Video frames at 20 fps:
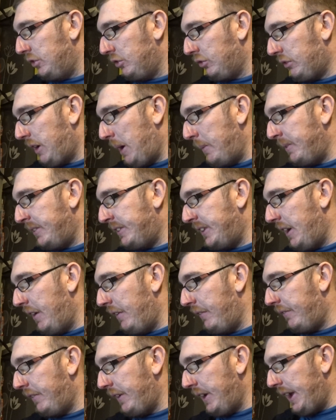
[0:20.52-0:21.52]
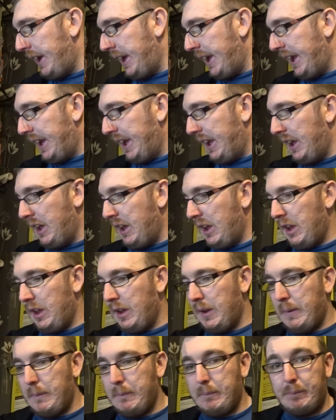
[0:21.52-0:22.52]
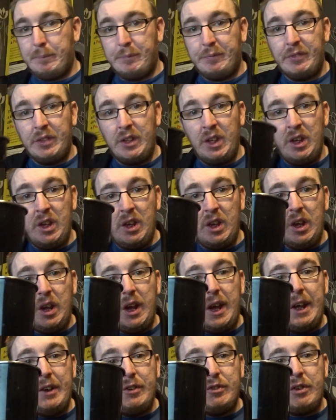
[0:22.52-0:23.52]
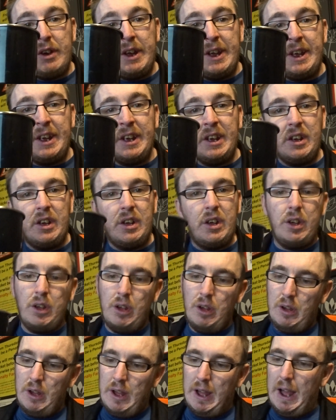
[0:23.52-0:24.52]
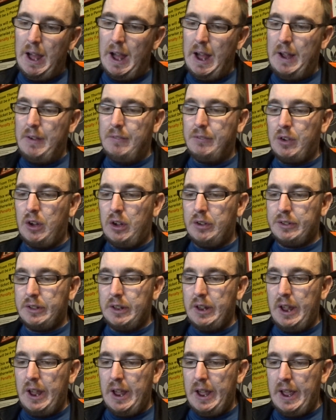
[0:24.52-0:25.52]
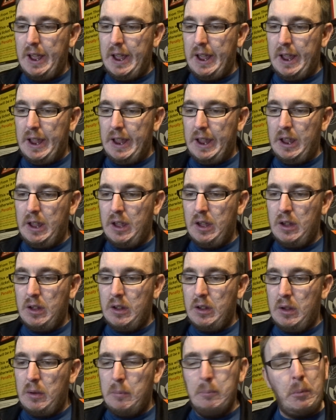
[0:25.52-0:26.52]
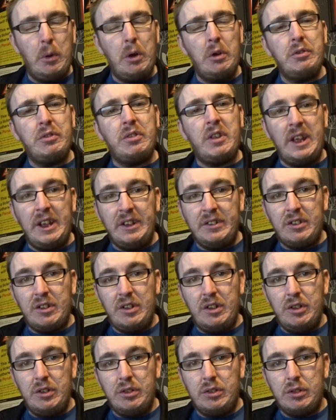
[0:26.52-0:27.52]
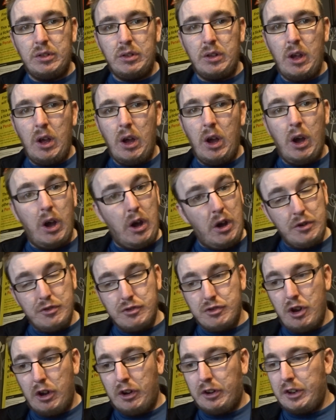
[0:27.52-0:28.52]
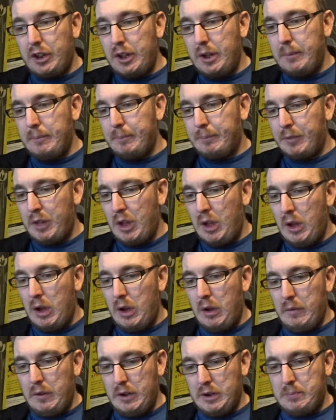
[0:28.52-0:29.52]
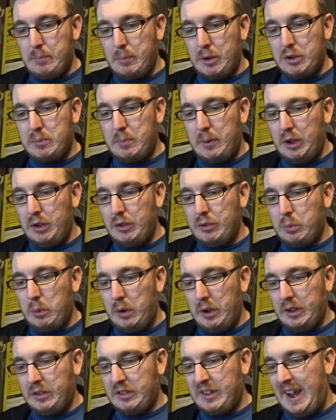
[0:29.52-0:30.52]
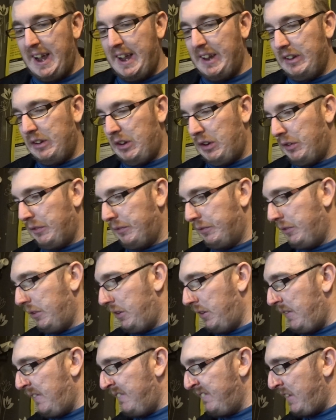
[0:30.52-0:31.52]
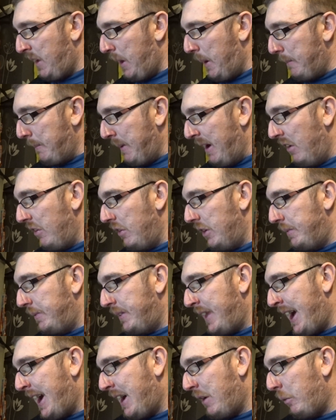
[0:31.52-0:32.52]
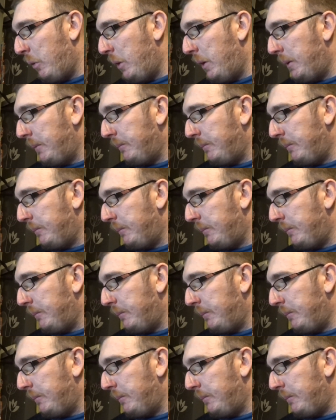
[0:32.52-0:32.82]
grab yourself a drink. I've got a Maltesers hot chocolate, which marshmallows, what kind of melted now,